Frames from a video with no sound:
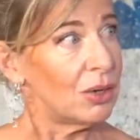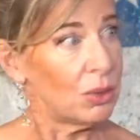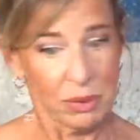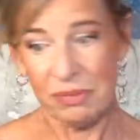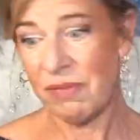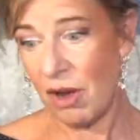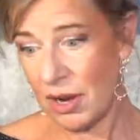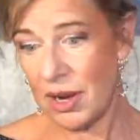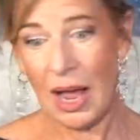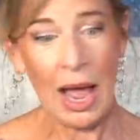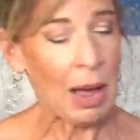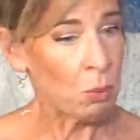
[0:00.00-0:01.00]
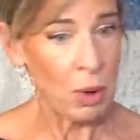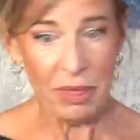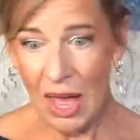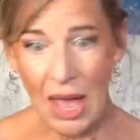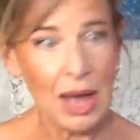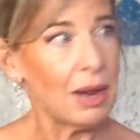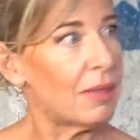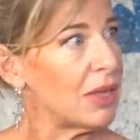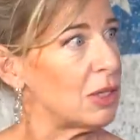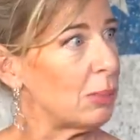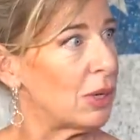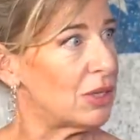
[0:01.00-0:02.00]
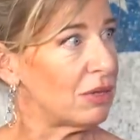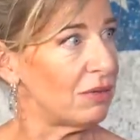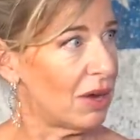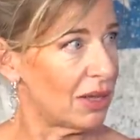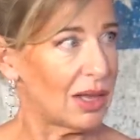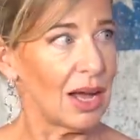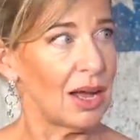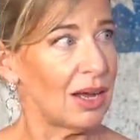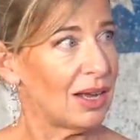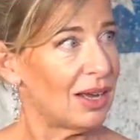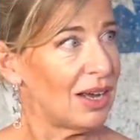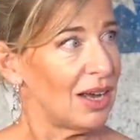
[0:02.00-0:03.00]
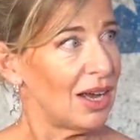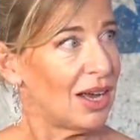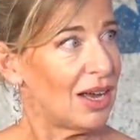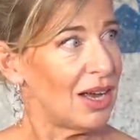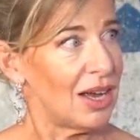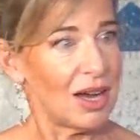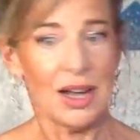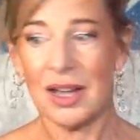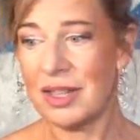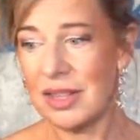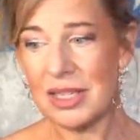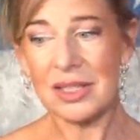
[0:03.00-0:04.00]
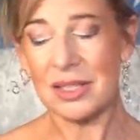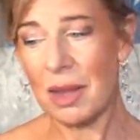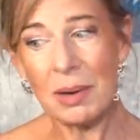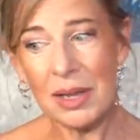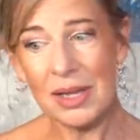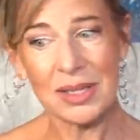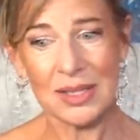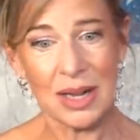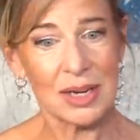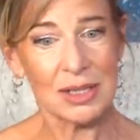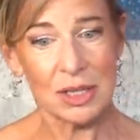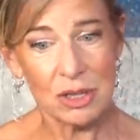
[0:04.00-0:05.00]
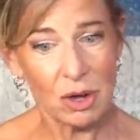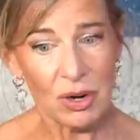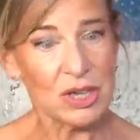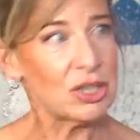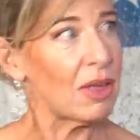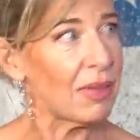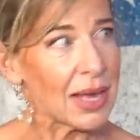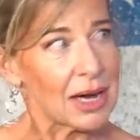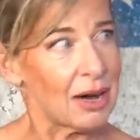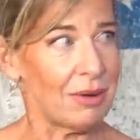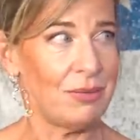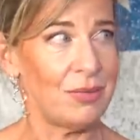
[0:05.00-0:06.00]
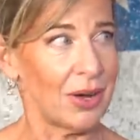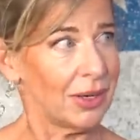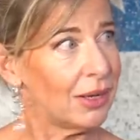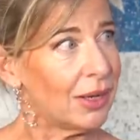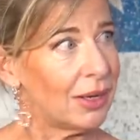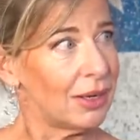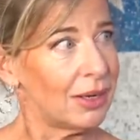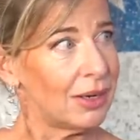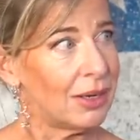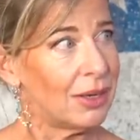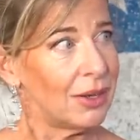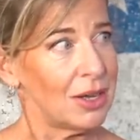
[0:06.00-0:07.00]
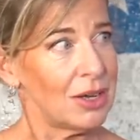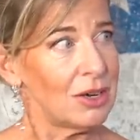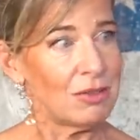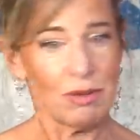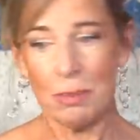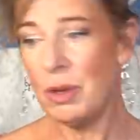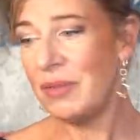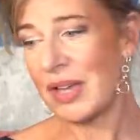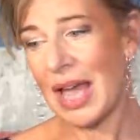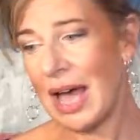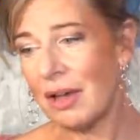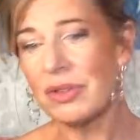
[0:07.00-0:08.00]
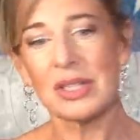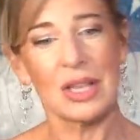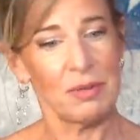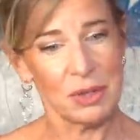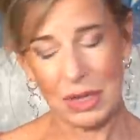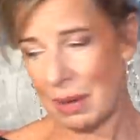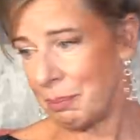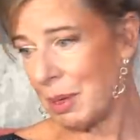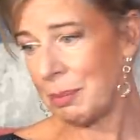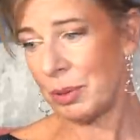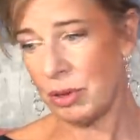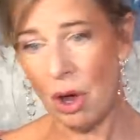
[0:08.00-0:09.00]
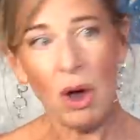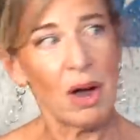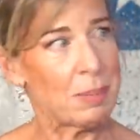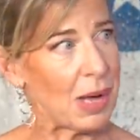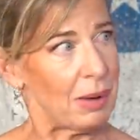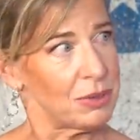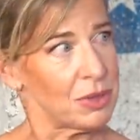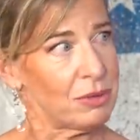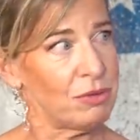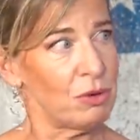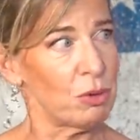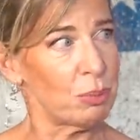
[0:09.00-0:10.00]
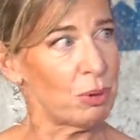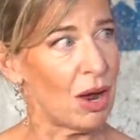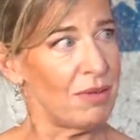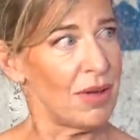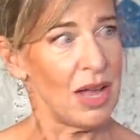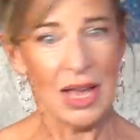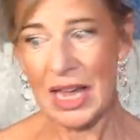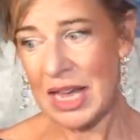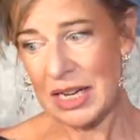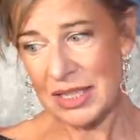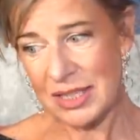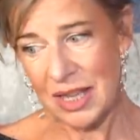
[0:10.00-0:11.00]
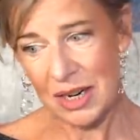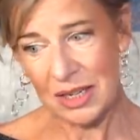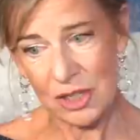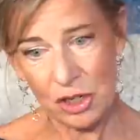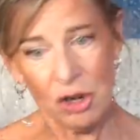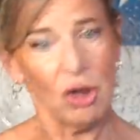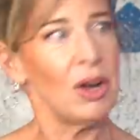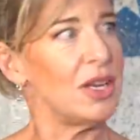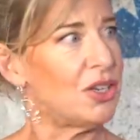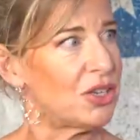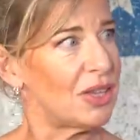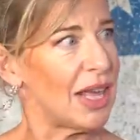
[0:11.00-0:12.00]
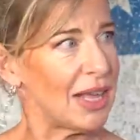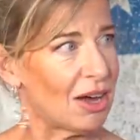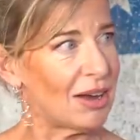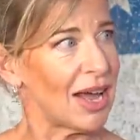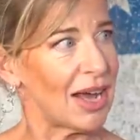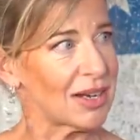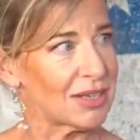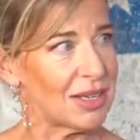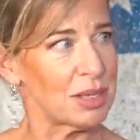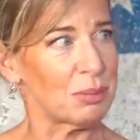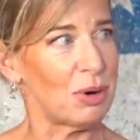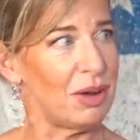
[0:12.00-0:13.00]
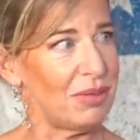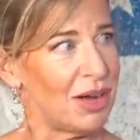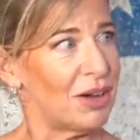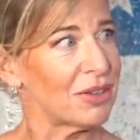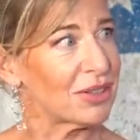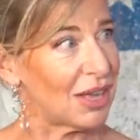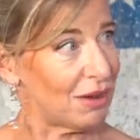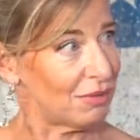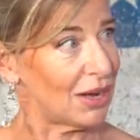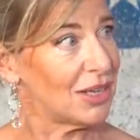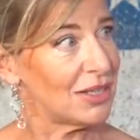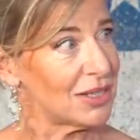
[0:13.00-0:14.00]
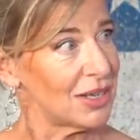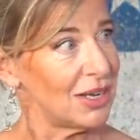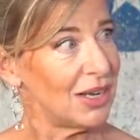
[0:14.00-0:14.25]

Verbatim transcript: with fine, where the hell are they supposed to find that? Mm. And this doubling is done in the knowledge that they can't find it. Removing a health service and people not be able to afford private, it is done in the knowledge they can't access private healthcare, right?